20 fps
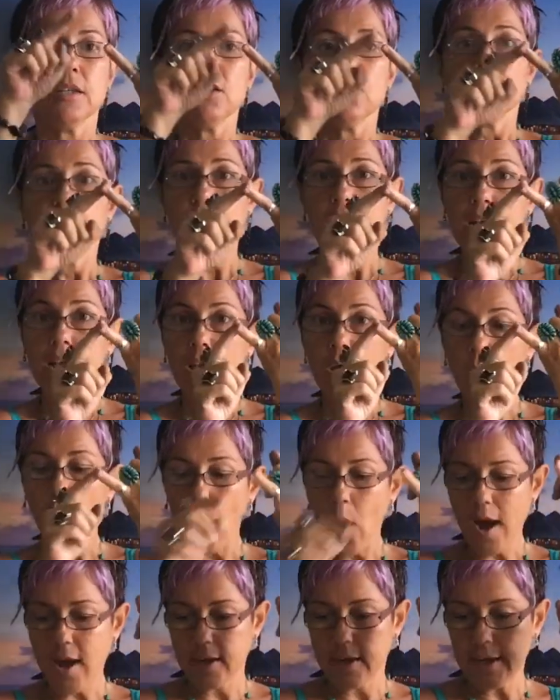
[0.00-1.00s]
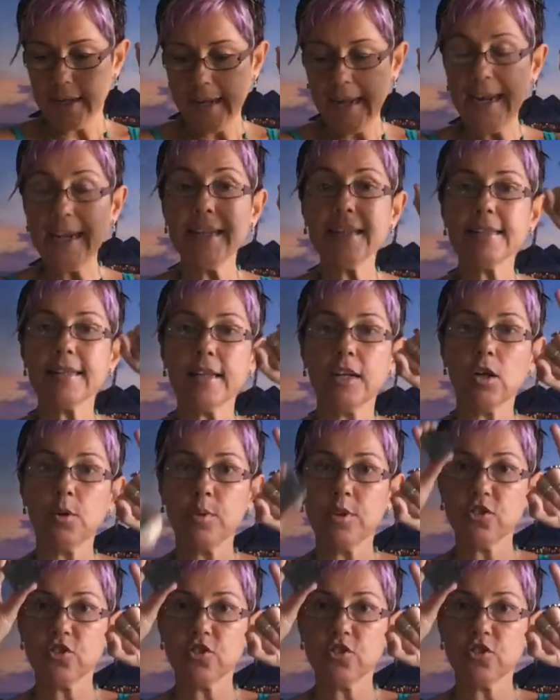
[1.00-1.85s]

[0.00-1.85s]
Shungite 1, elite noble